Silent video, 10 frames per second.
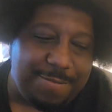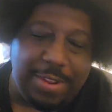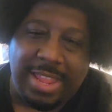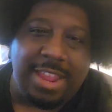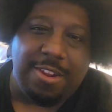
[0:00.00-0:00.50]

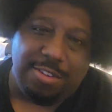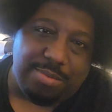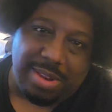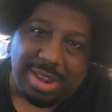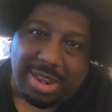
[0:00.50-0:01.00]
years
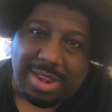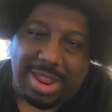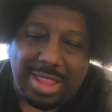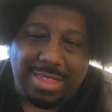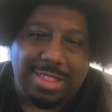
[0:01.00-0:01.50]
when
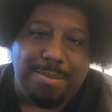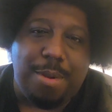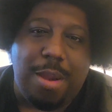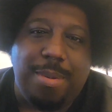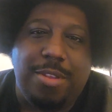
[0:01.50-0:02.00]
I did the
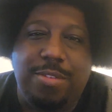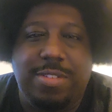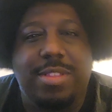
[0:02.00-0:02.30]
barbecue,